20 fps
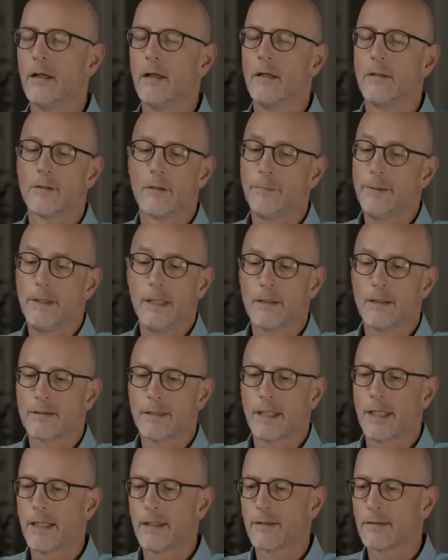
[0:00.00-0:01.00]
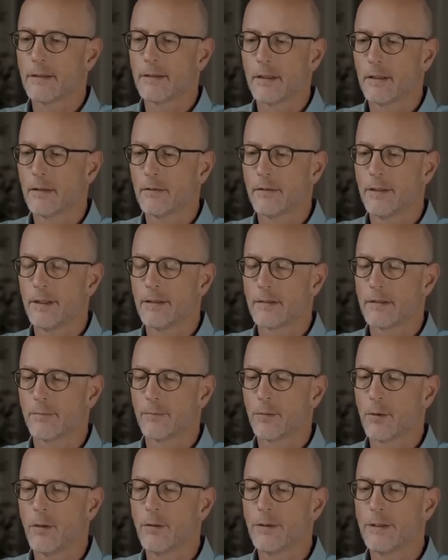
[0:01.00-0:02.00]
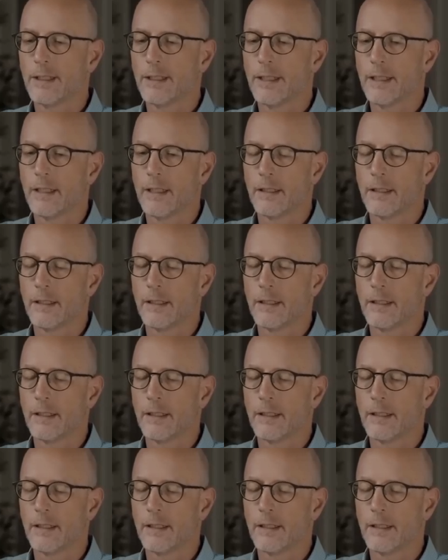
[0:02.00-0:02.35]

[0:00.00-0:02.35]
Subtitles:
So PSA is a protein.